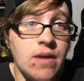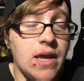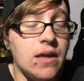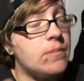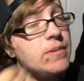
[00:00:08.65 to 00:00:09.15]

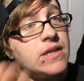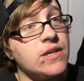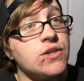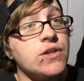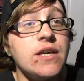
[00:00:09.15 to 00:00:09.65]
and
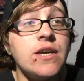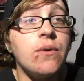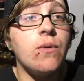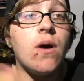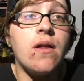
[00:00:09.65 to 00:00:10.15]
potentially
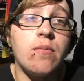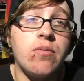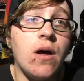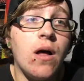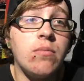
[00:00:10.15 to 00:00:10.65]
you are the
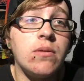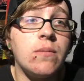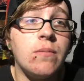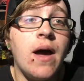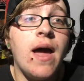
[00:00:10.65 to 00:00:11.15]

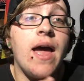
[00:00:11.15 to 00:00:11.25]
problem